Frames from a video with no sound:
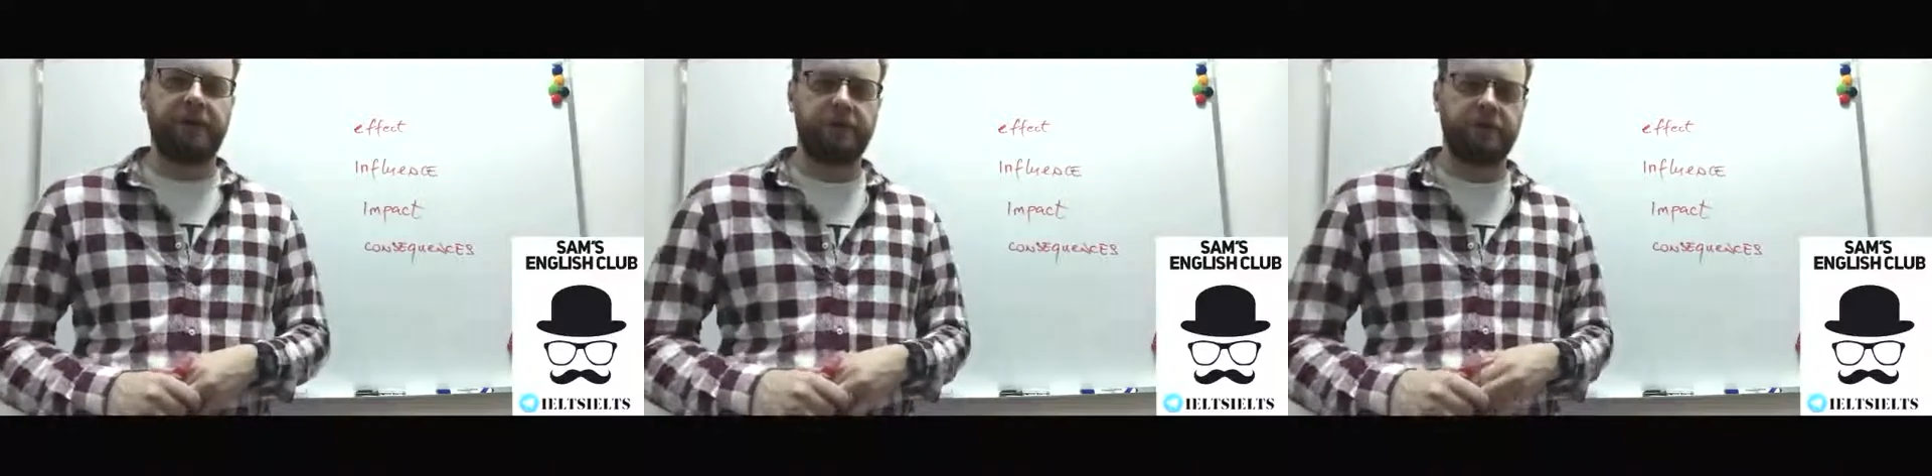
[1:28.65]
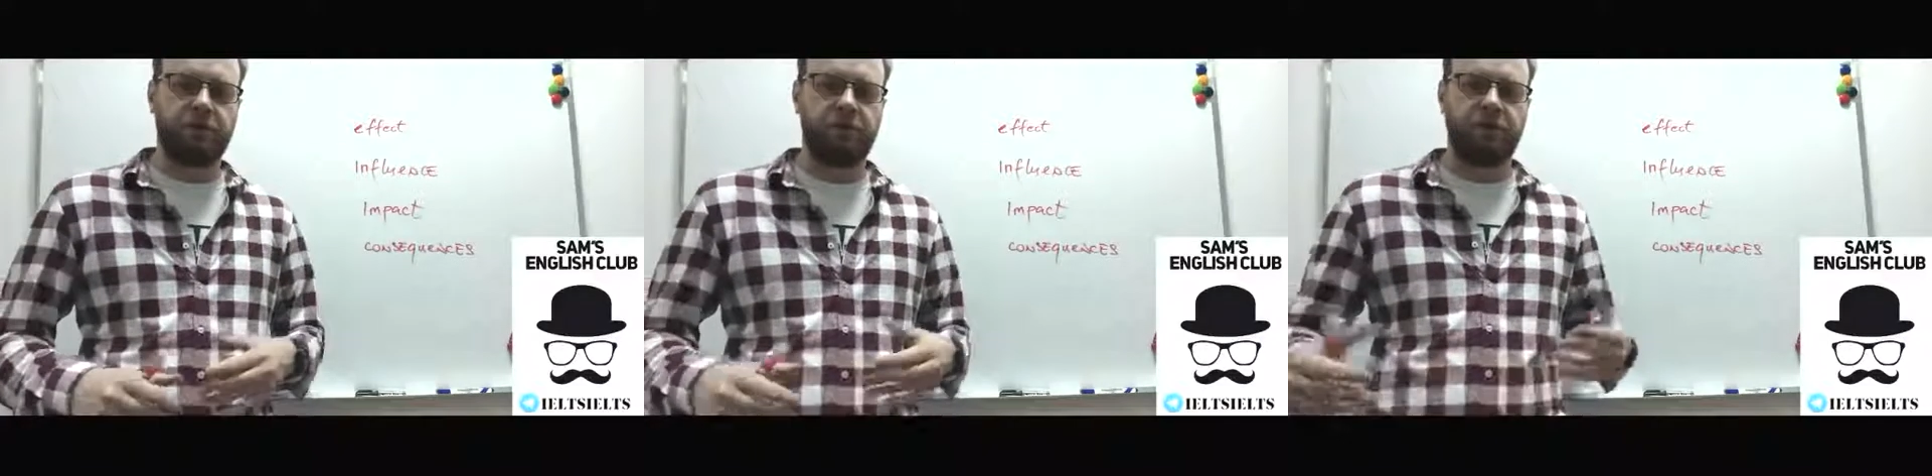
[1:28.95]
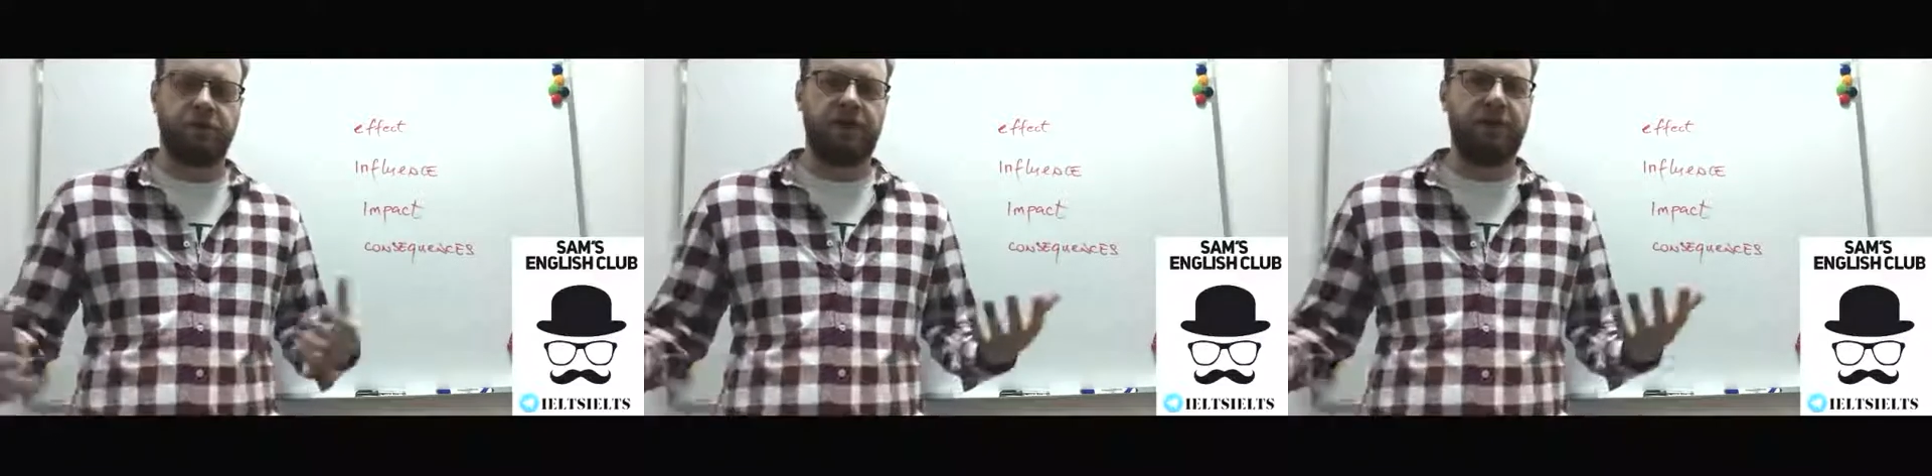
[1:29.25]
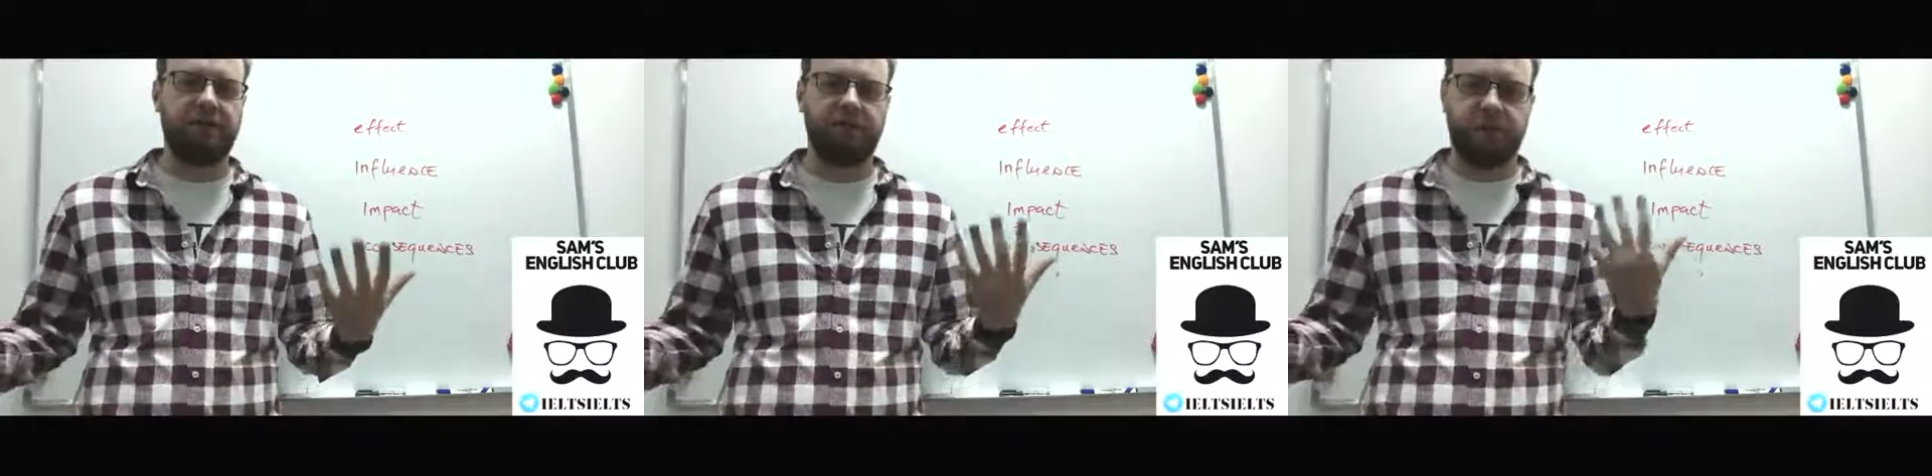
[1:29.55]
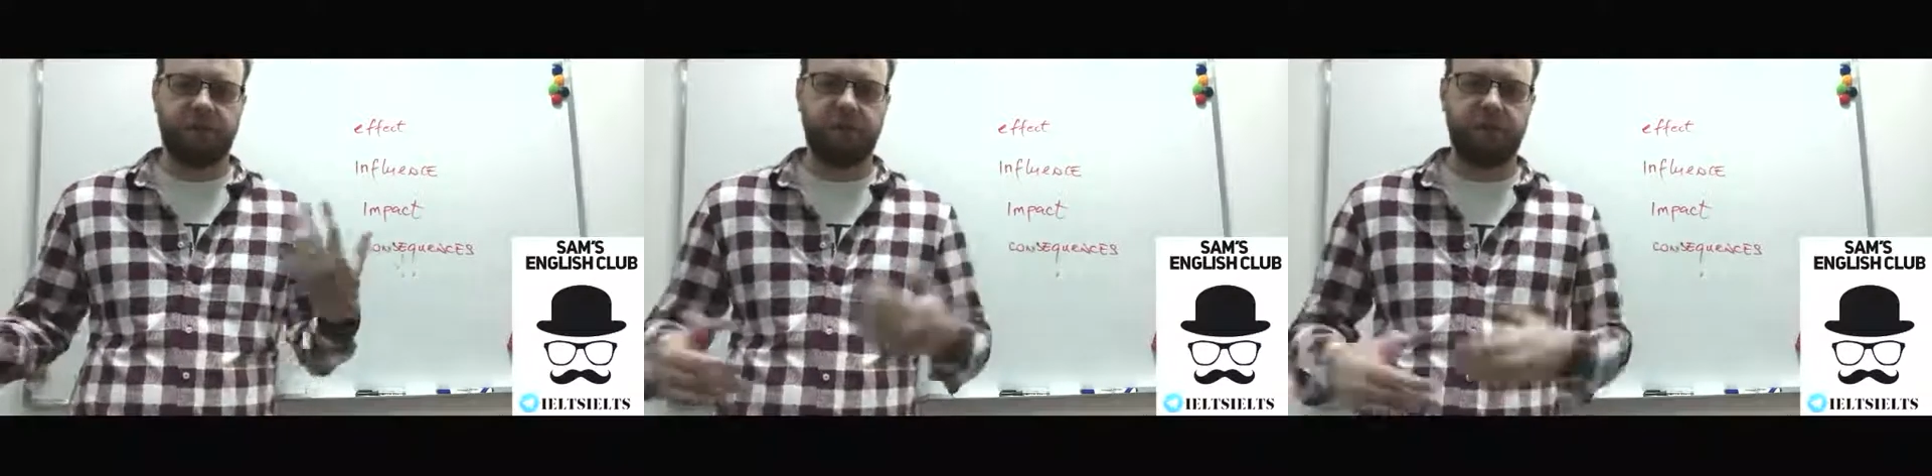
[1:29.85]
on a social life
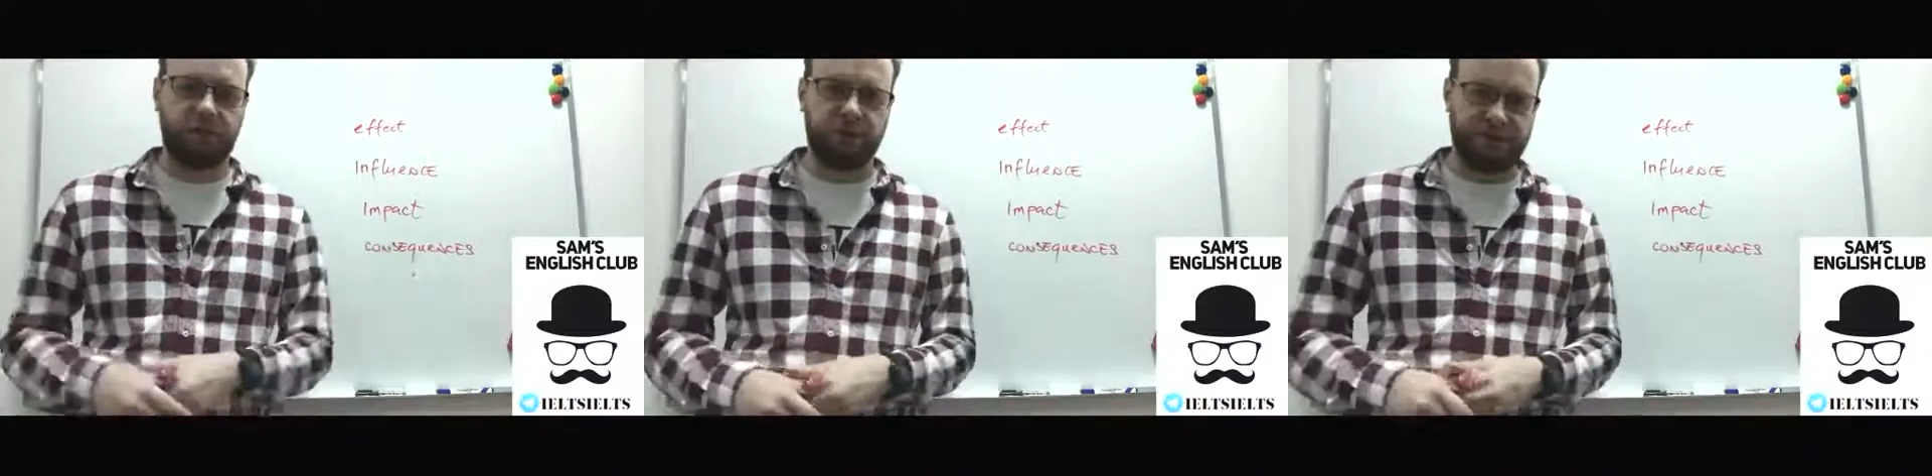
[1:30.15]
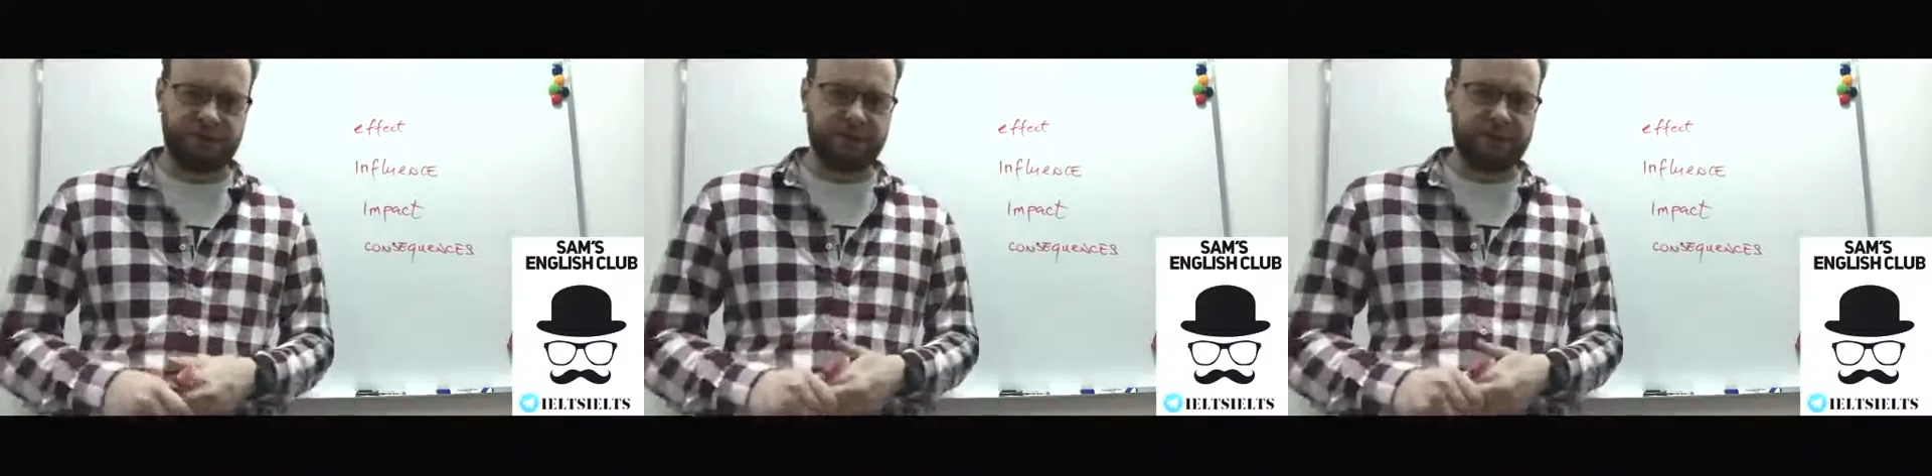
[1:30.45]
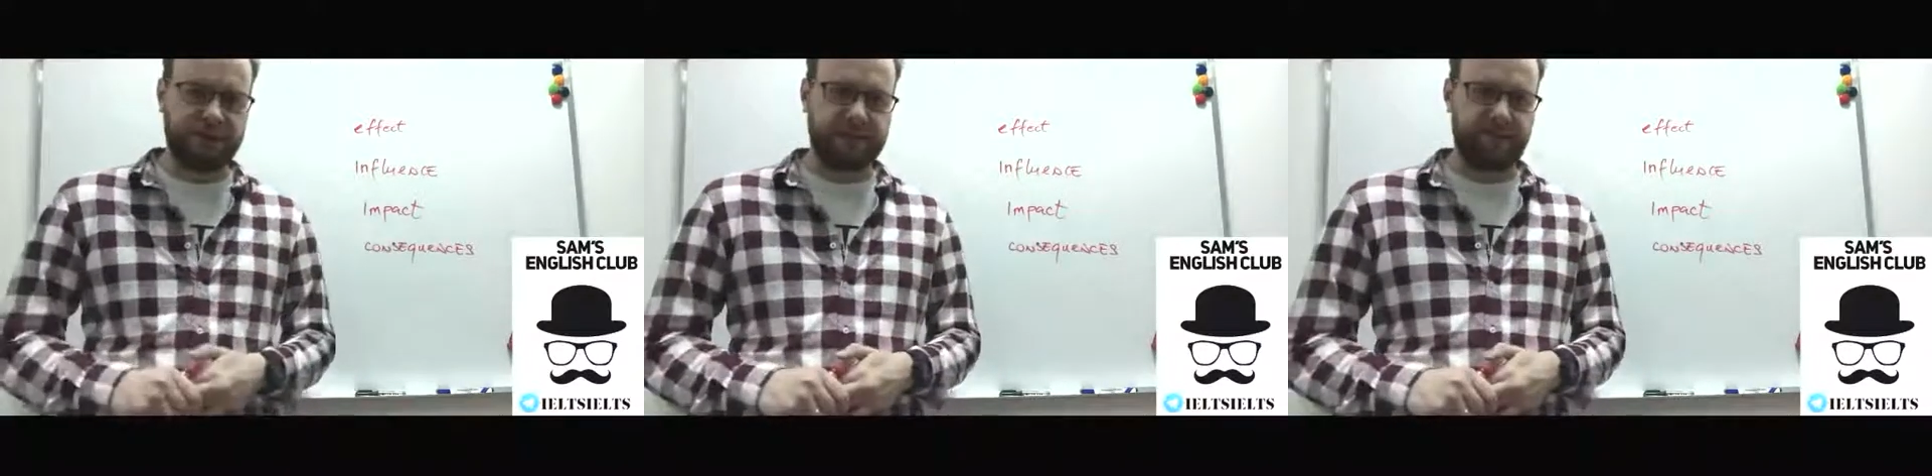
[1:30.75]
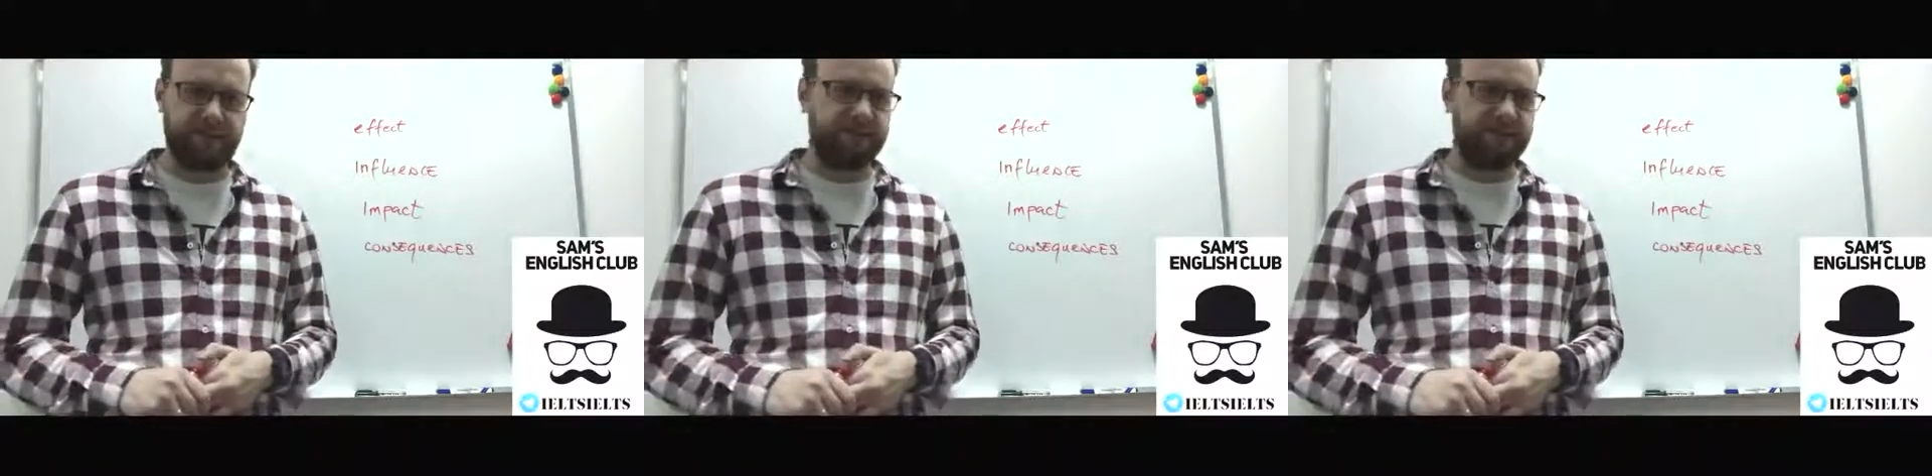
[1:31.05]
and local businesses.